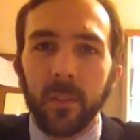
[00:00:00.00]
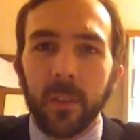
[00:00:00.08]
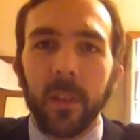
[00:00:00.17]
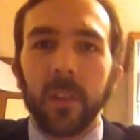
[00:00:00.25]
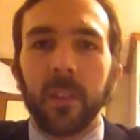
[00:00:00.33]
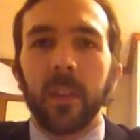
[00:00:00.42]
and
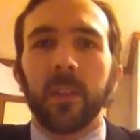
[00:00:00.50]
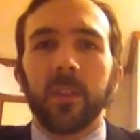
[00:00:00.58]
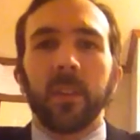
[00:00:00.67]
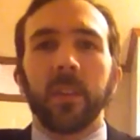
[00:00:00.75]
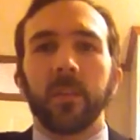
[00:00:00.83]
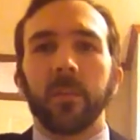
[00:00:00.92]
kind of
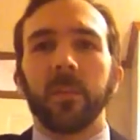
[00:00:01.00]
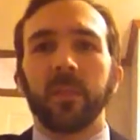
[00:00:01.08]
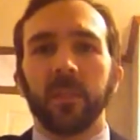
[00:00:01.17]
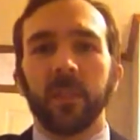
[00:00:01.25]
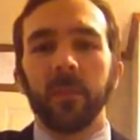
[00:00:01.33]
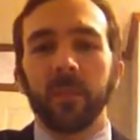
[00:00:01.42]
test him
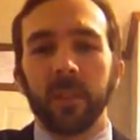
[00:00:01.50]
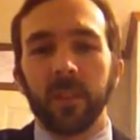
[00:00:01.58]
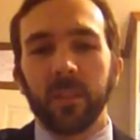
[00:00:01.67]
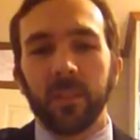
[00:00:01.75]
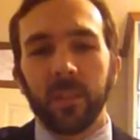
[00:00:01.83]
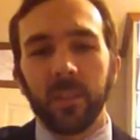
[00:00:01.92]
in some
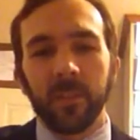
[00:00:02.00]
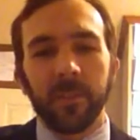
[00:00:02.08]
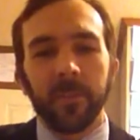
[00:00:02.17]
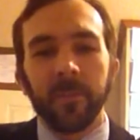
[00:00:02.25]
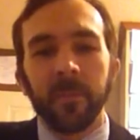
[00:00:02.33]
ways. So,